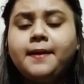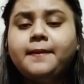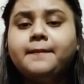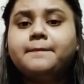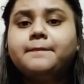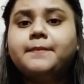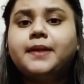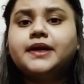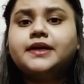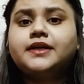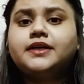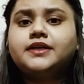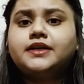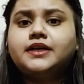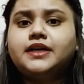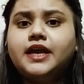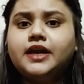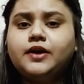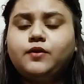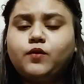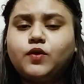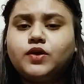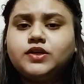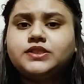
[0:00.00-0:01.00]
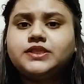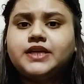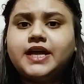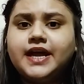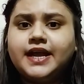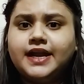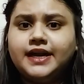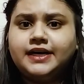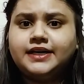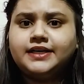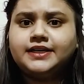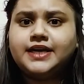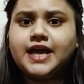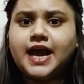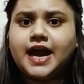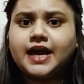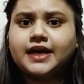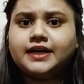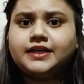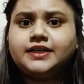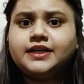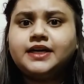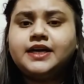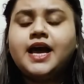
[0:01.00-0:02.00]
but it was held
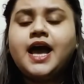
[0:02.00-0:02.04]
that